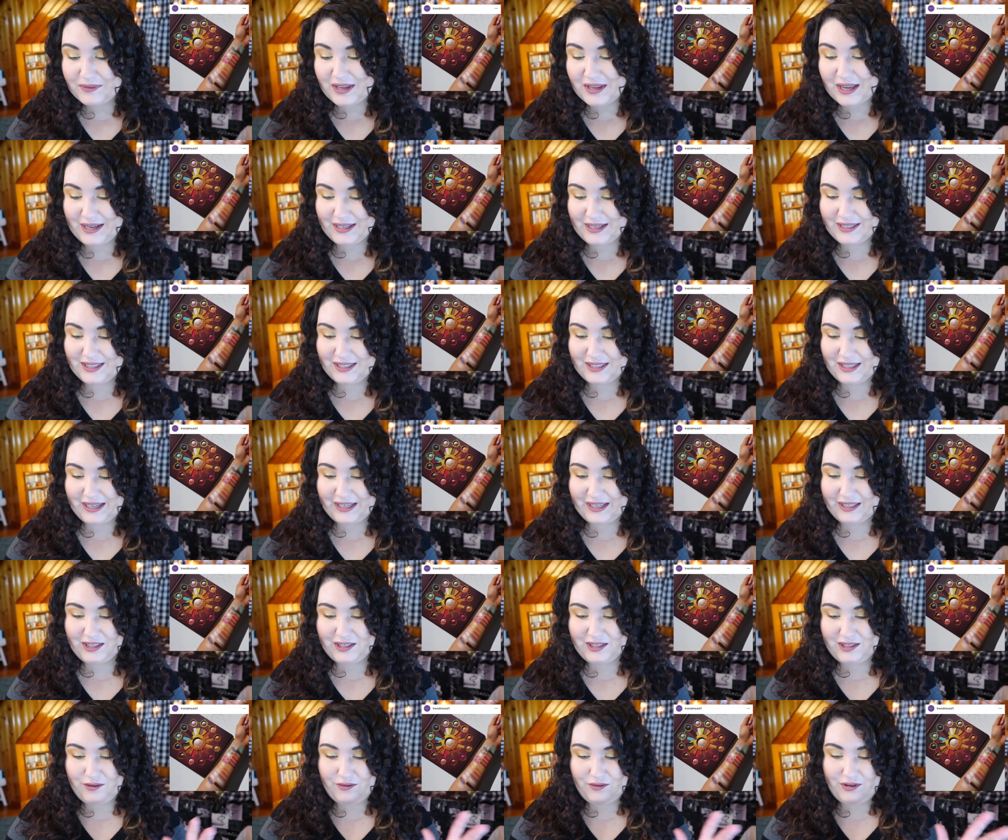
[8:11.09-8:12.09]
and it's like
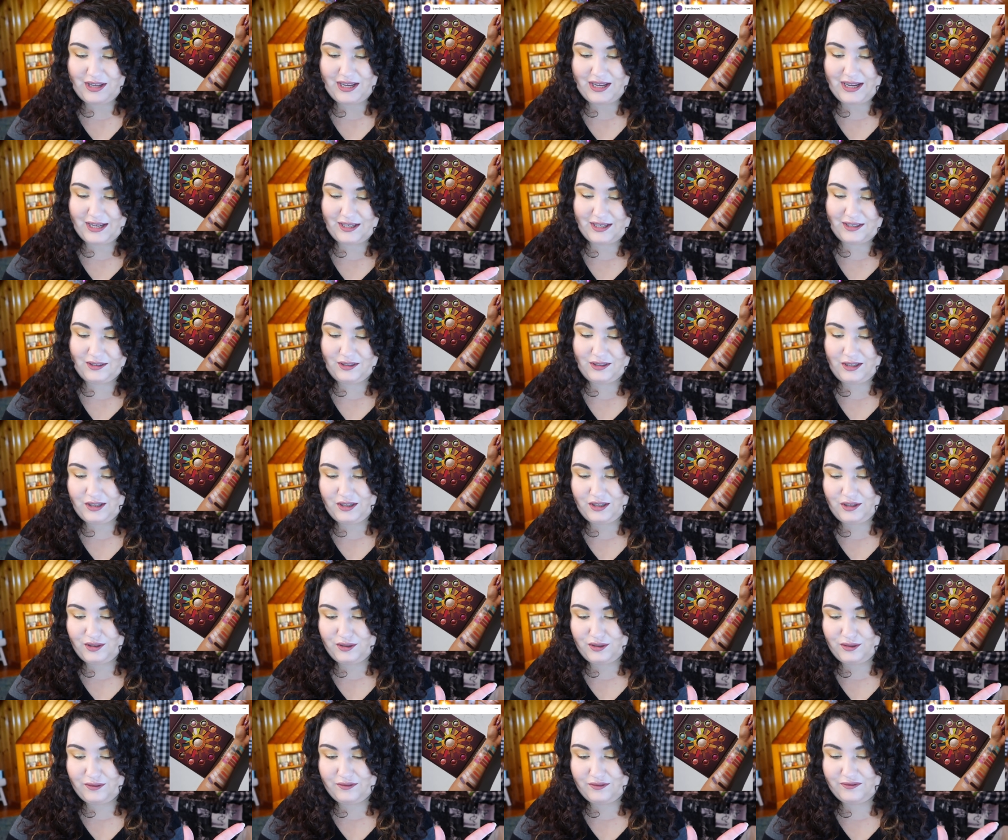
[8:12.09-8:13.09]
the Zodiac
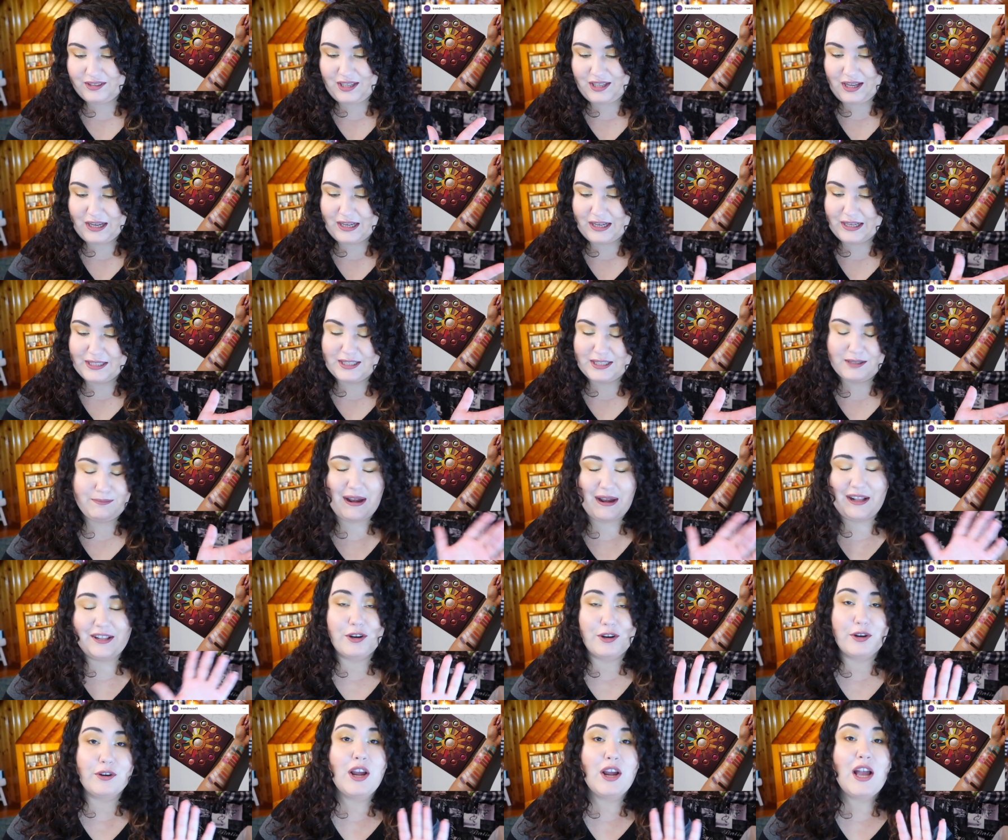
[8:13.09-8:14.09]
Love Signs
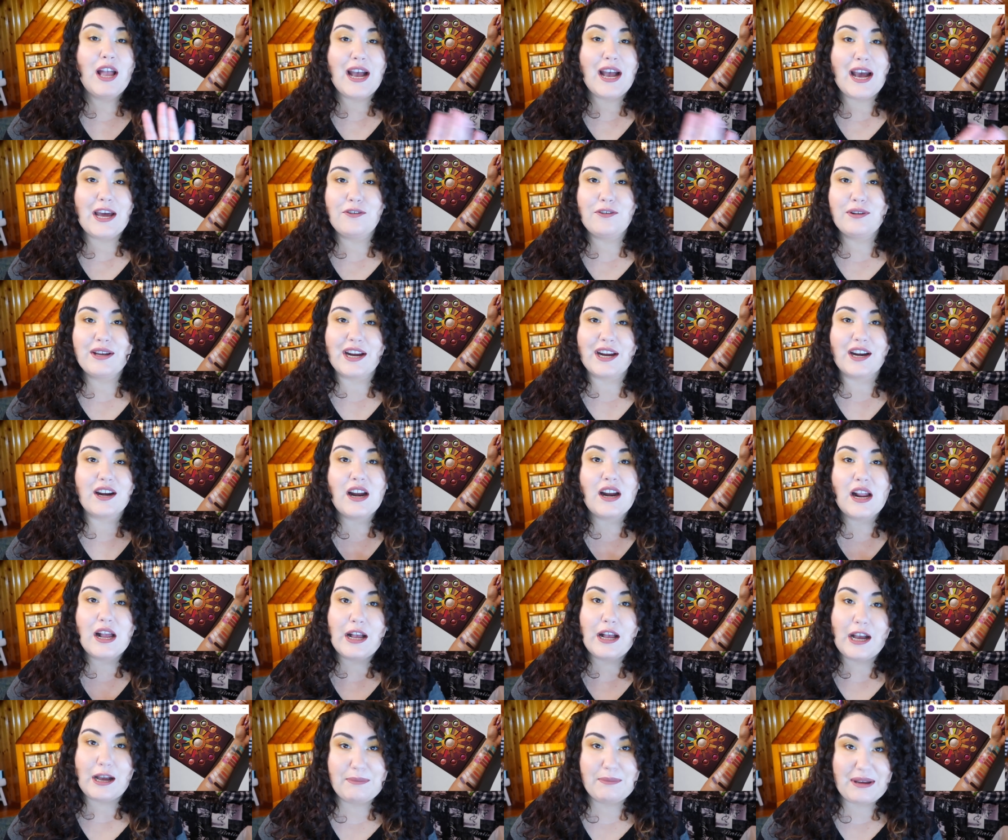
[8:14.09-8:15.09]
palette, or I don't care,
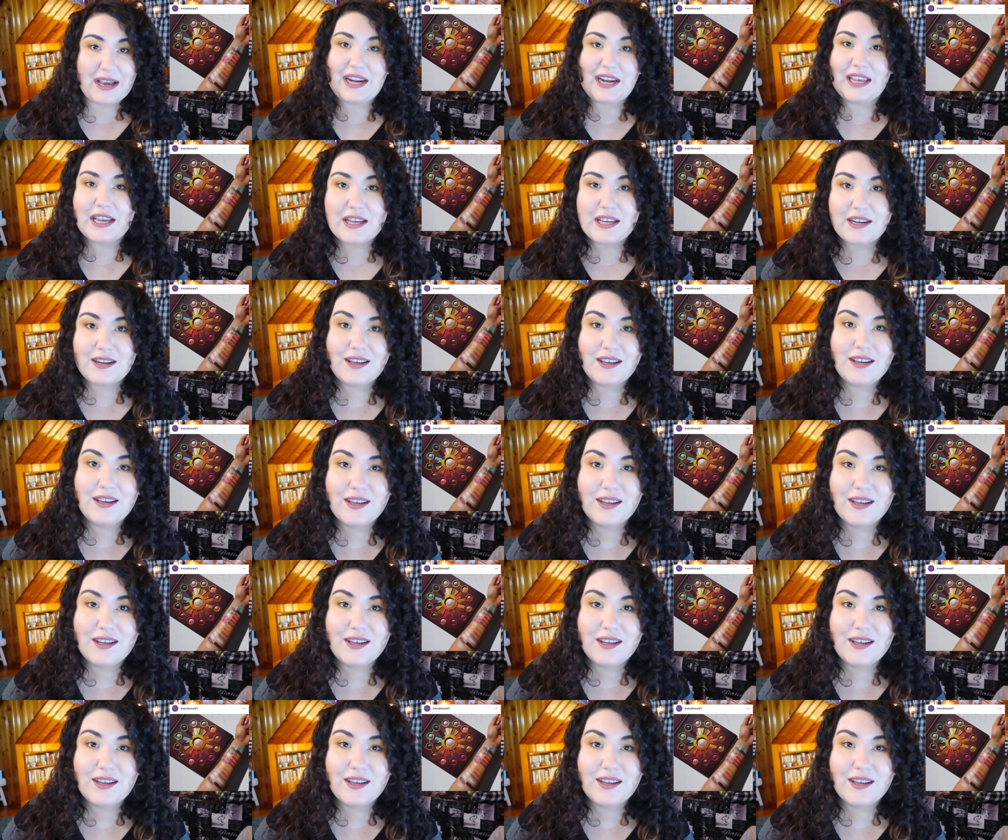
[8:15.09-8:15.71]
I'm getting it.